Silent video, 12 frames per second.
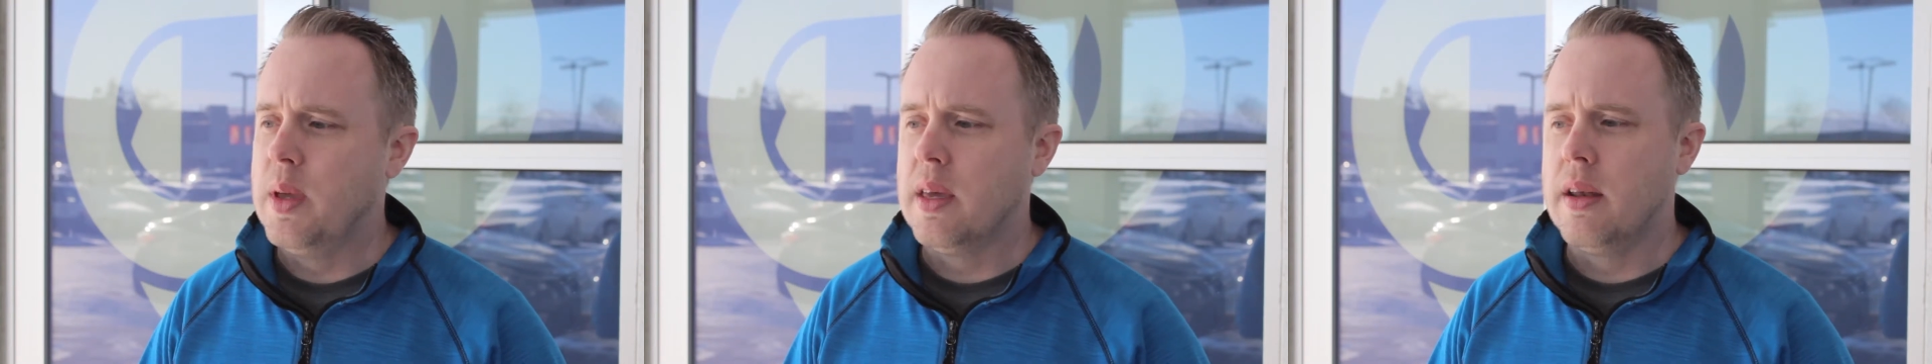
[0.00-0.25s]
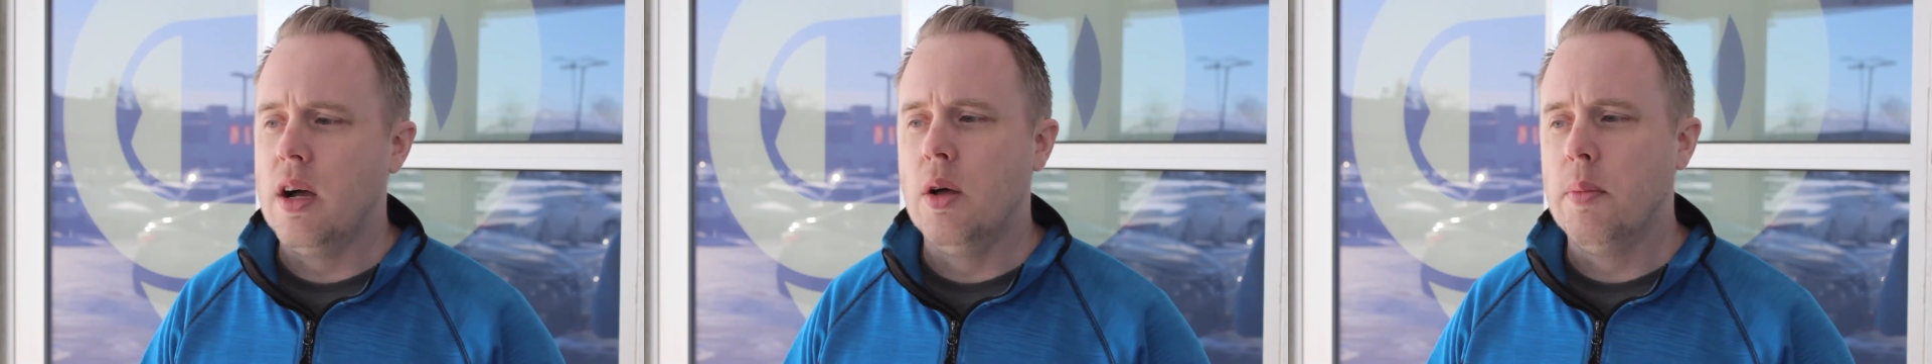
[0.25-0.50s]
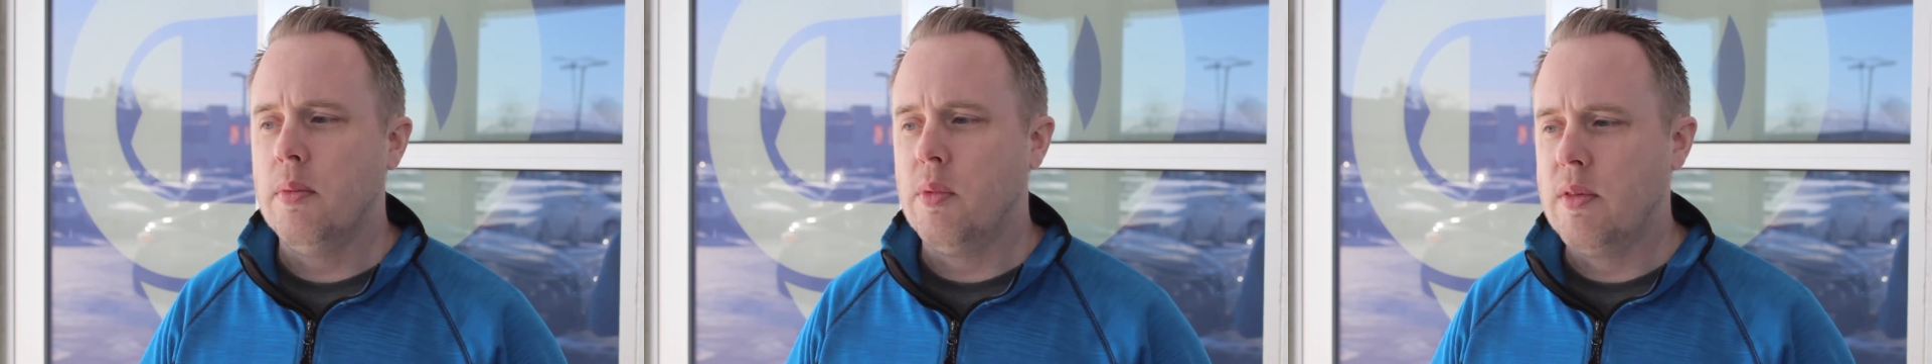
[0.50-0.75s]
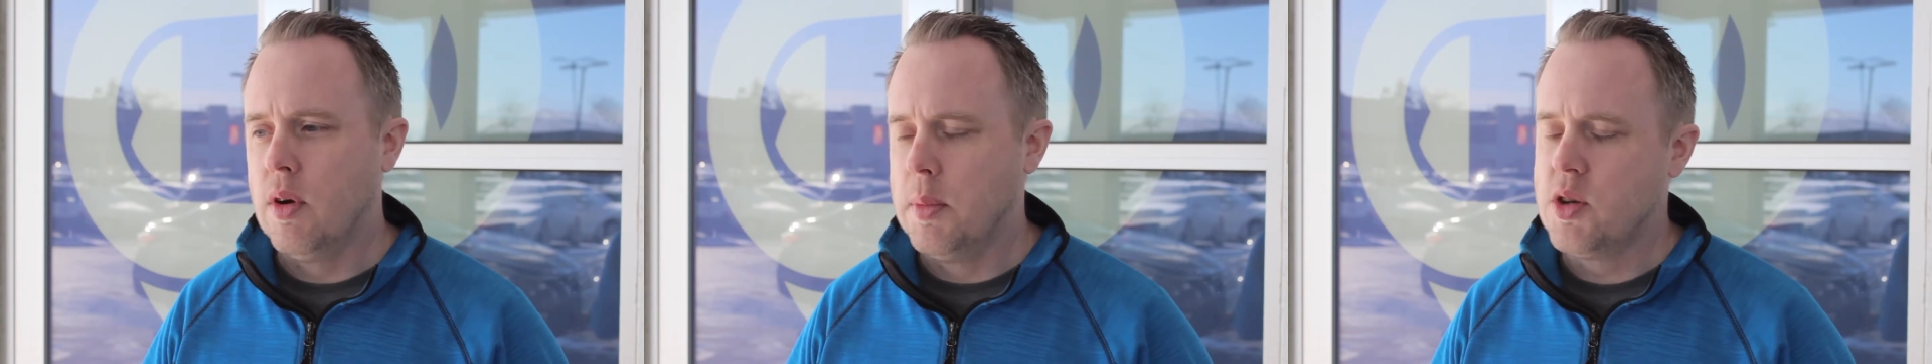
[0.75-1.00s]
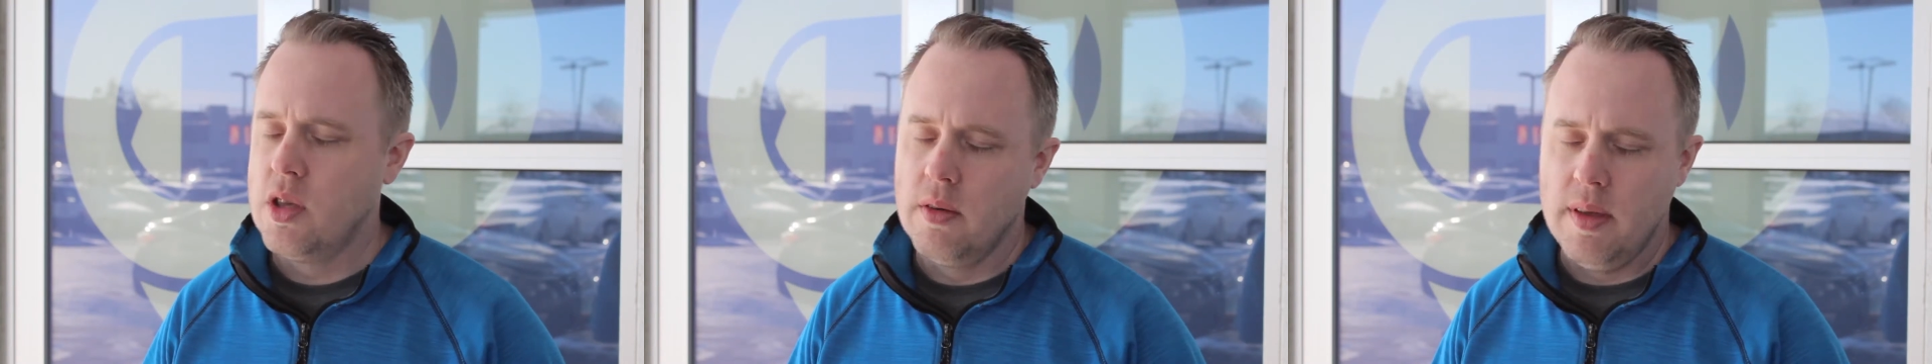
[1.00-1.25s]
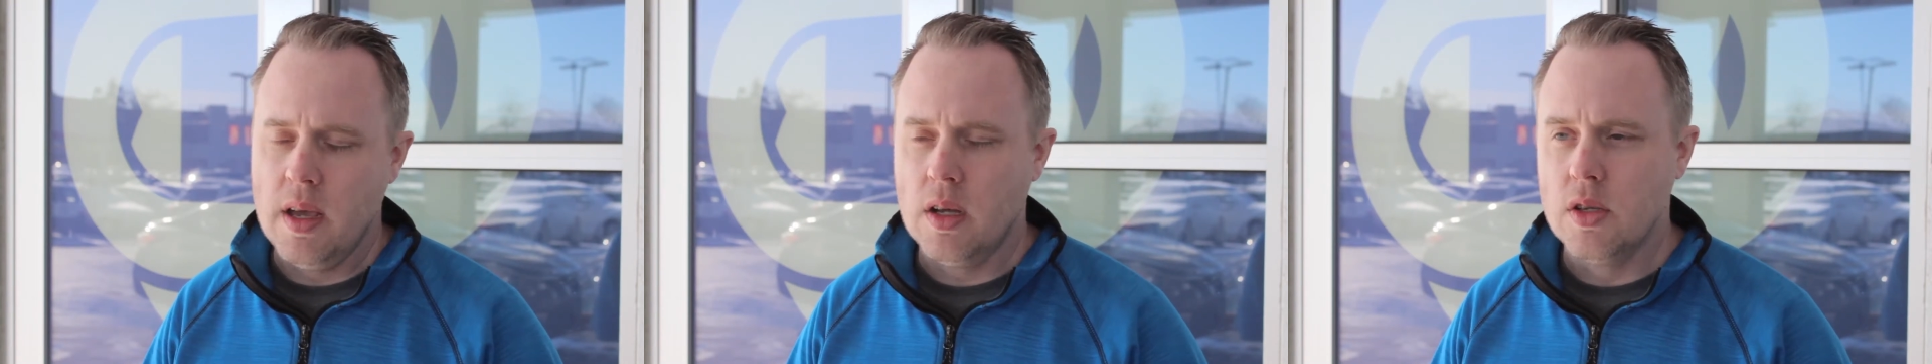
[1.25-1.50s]
We can help refurbish their
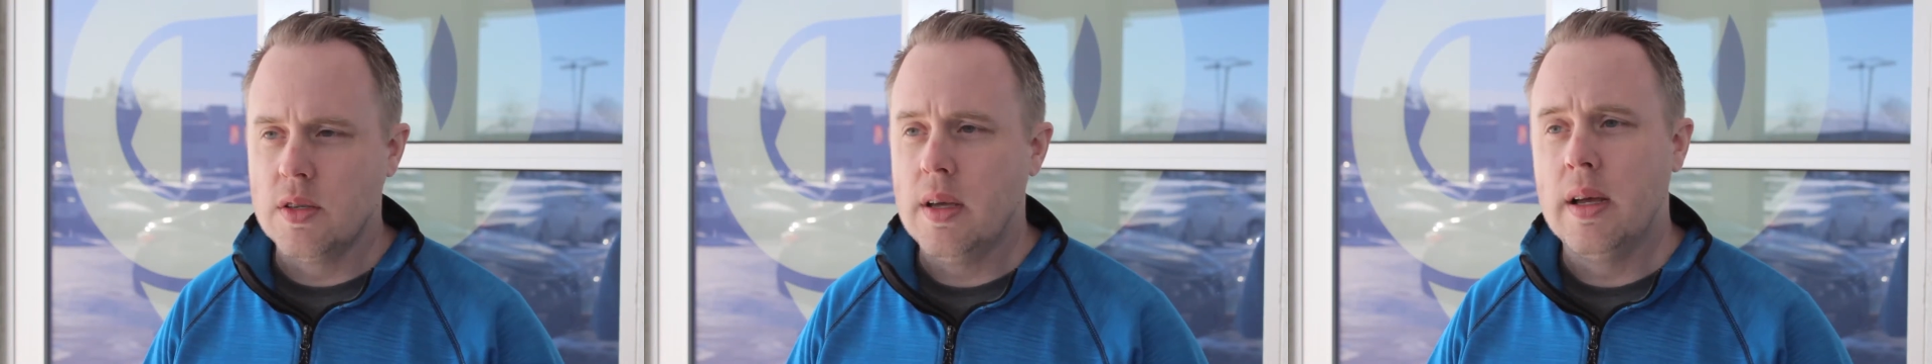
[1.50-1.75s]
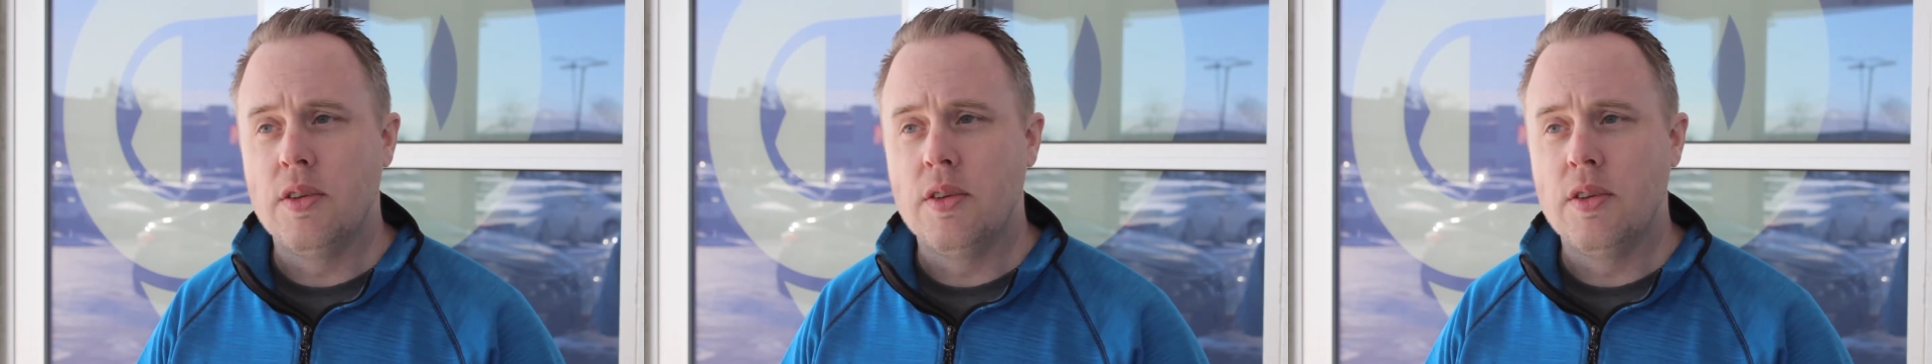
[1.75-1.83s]
vehicles,